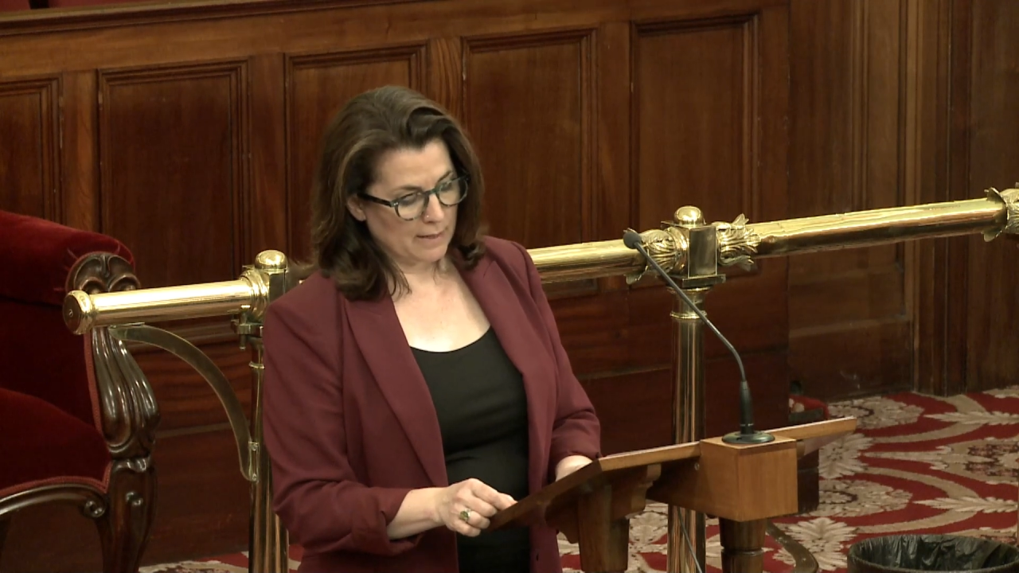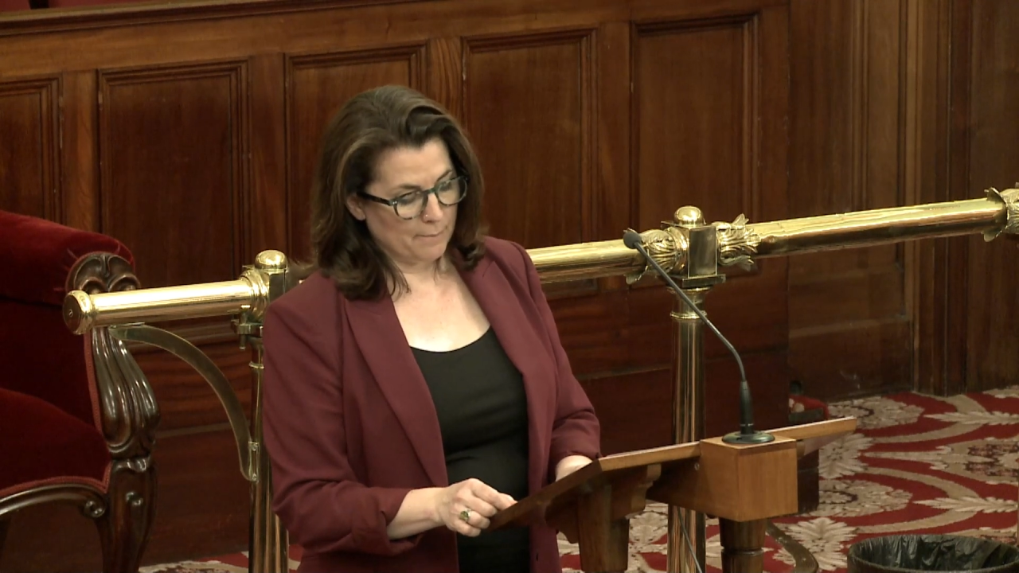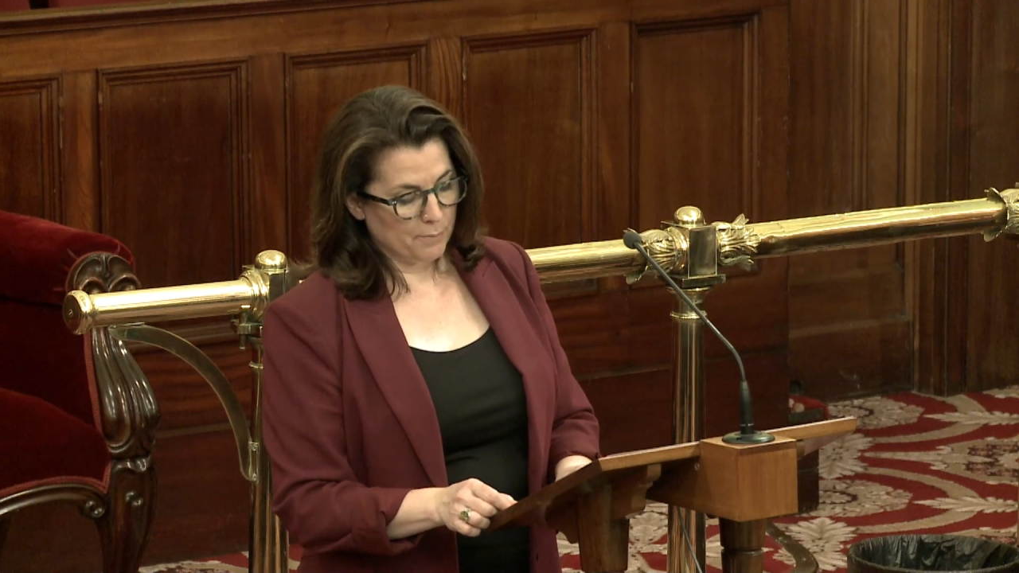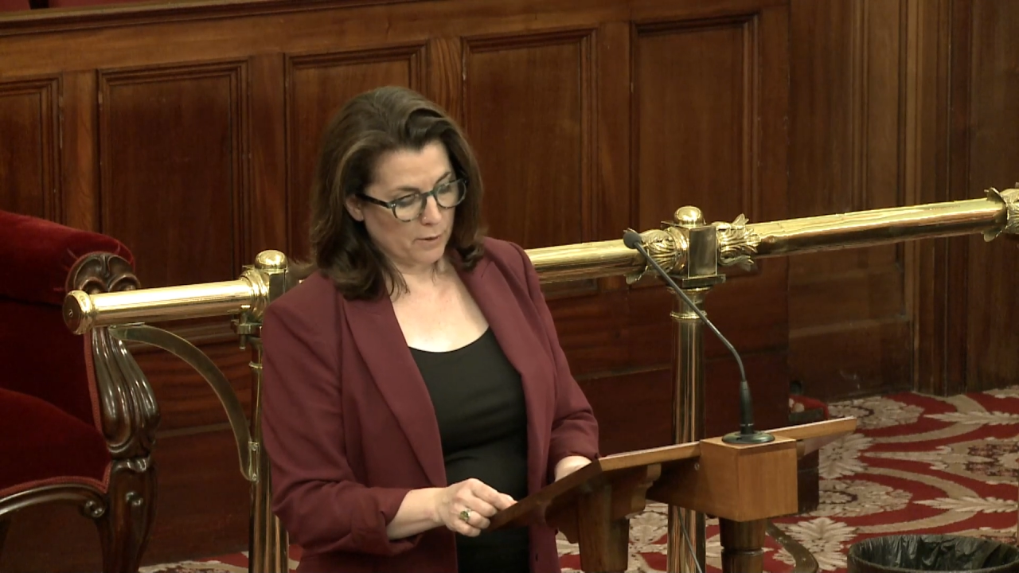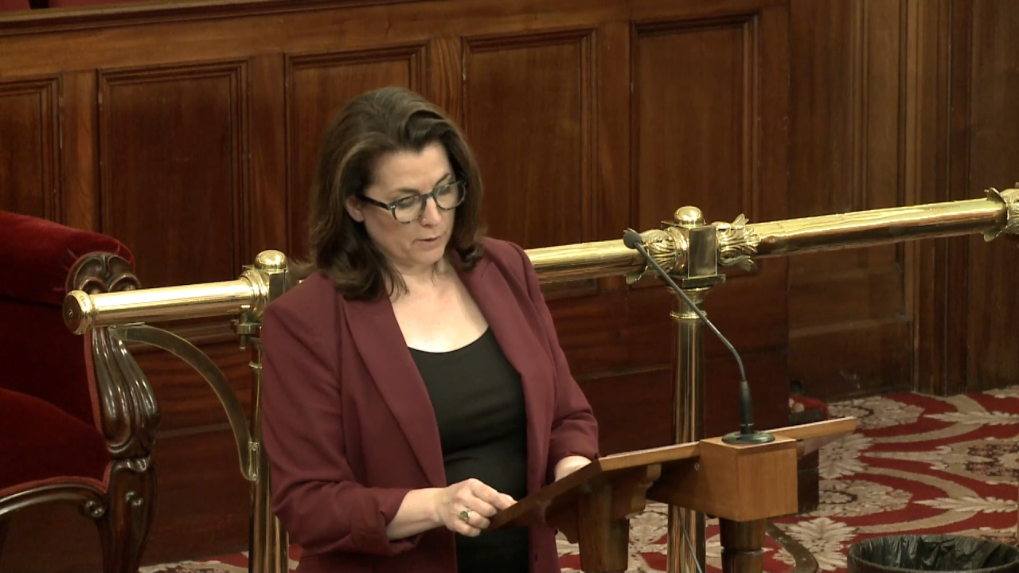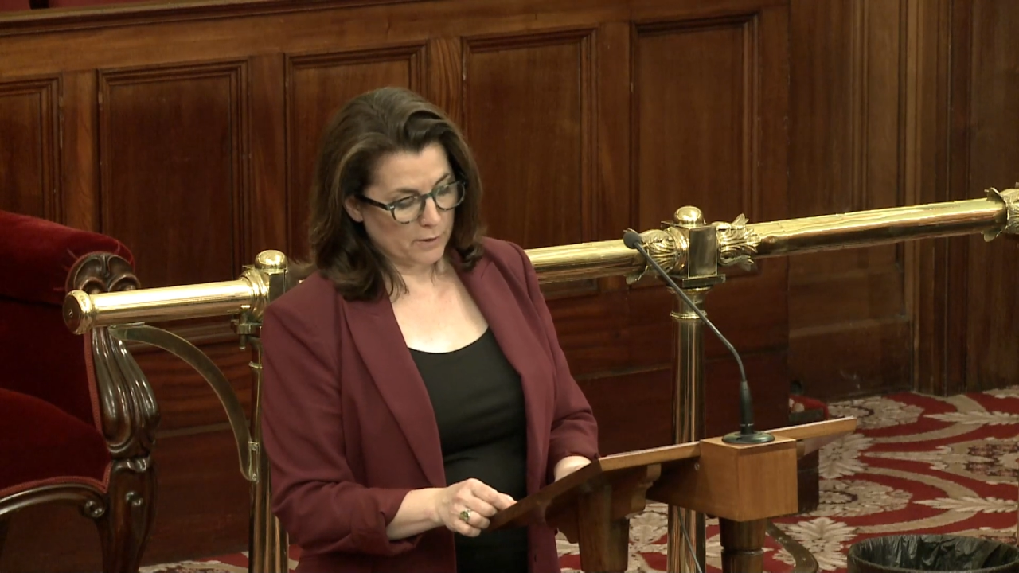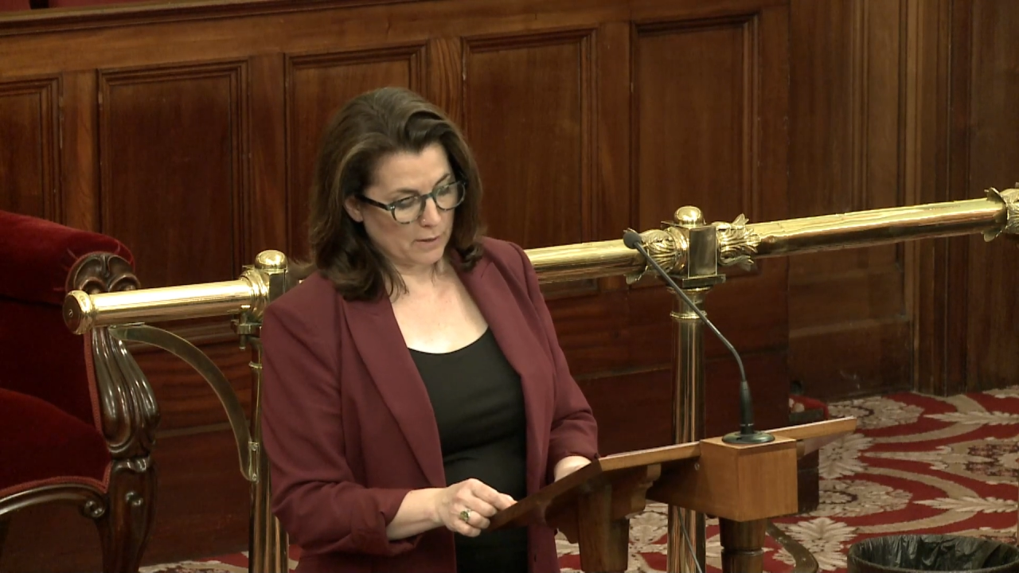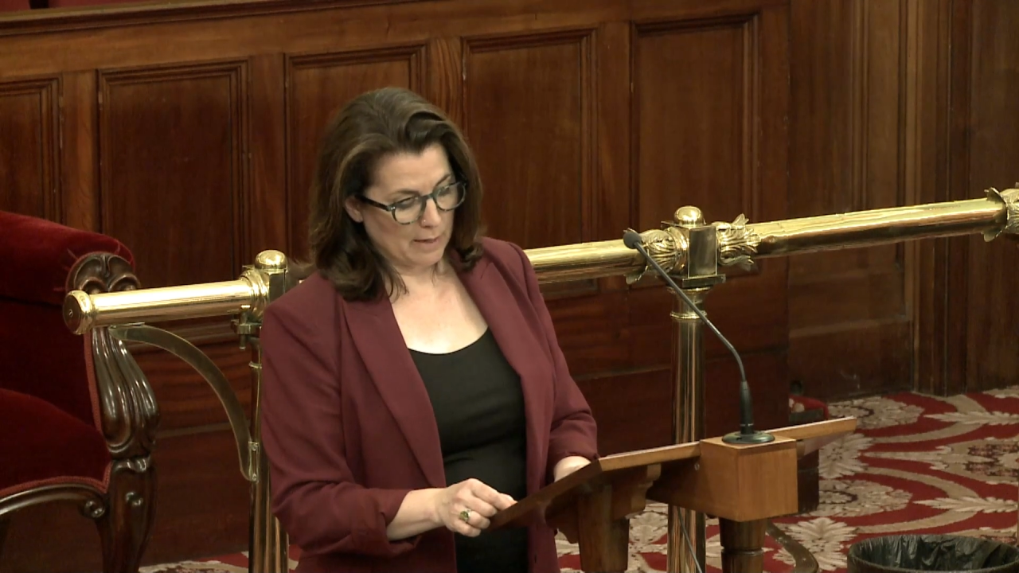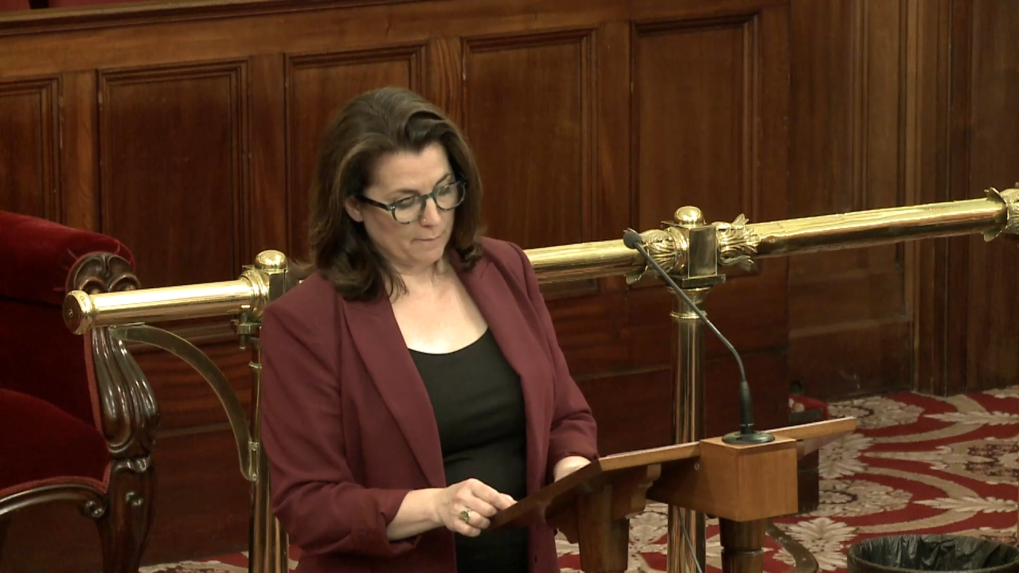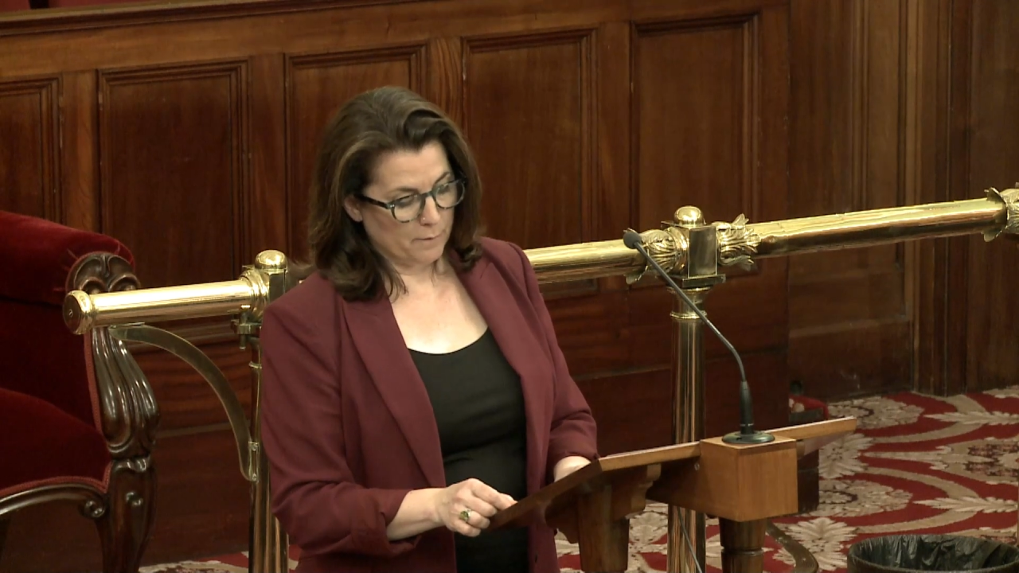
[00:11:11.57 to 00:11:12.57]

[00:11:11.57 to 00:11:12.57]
and prototype